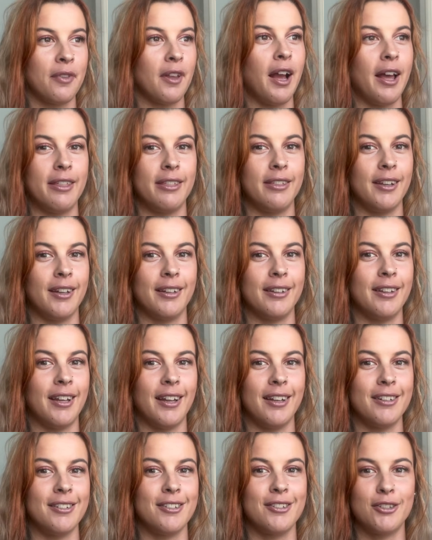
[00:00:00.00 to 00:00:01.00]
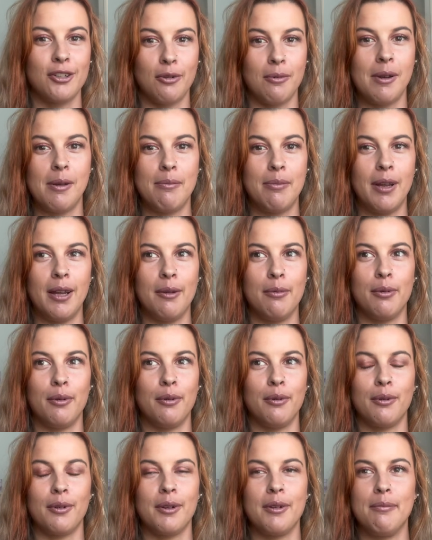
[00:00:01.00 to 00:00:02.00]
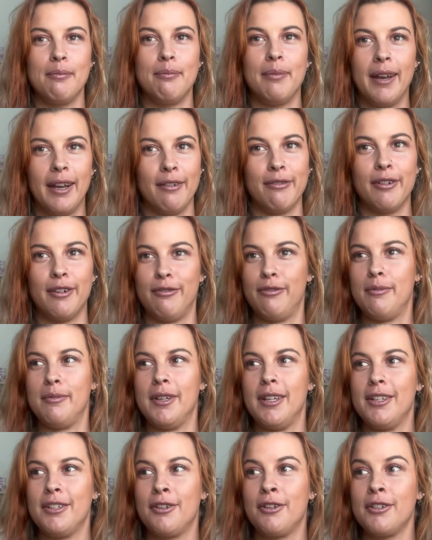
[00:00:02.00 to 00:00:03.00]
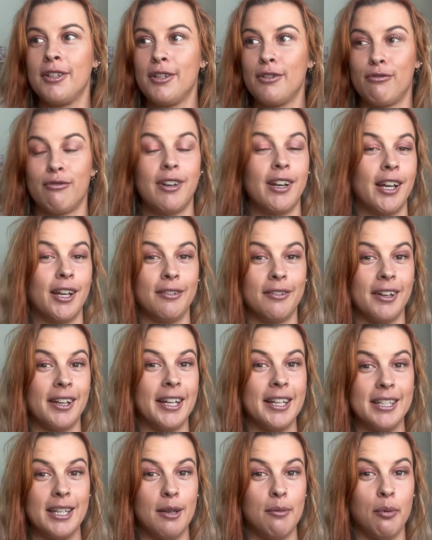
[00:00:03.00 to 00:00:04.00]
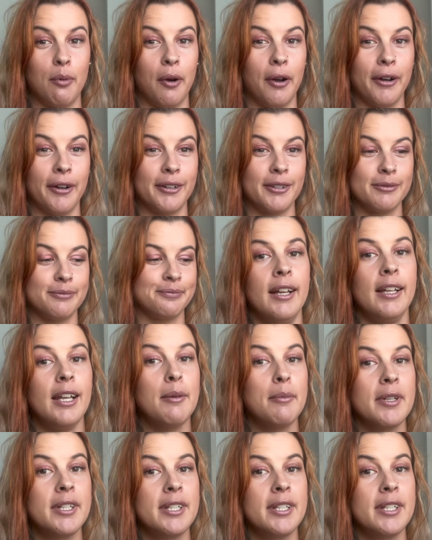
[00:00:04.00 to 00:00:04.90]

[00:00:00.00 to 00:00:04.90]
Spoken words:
I think that so many people can benefit from this because it's really, really deep work. Number